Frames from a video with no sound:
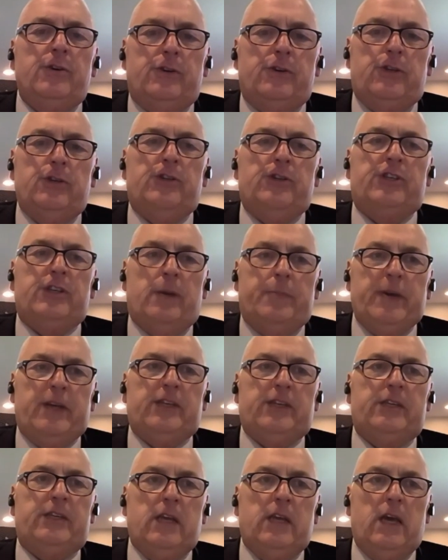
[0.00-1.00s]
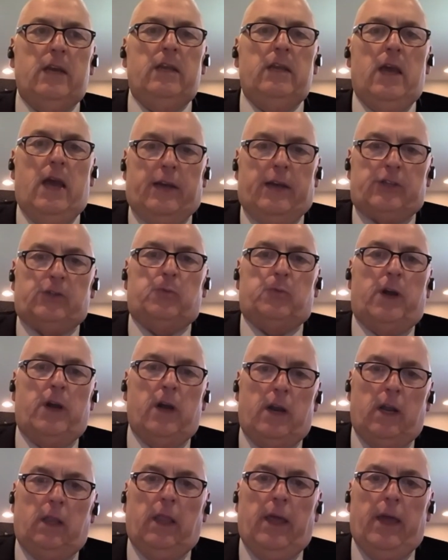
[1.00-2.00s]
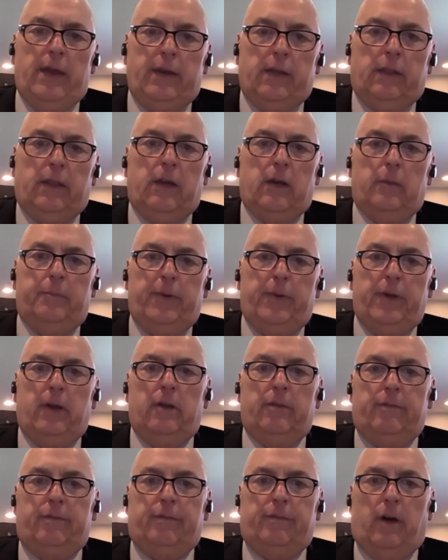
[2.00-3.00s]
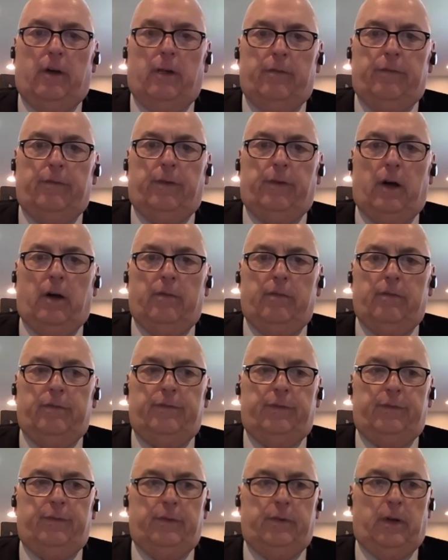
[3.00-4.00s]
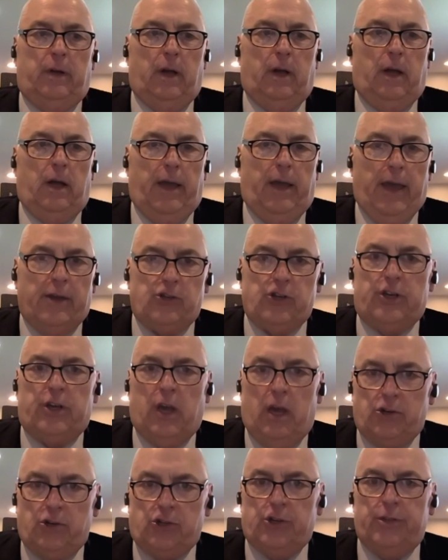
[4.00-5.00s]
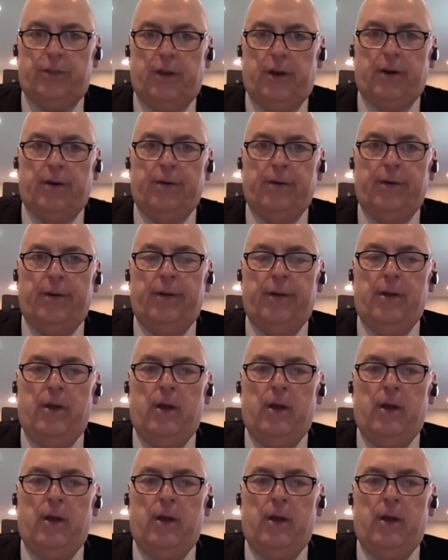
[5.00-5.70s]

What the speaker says: to some extent, yes, we're going to lend a little bit of education there.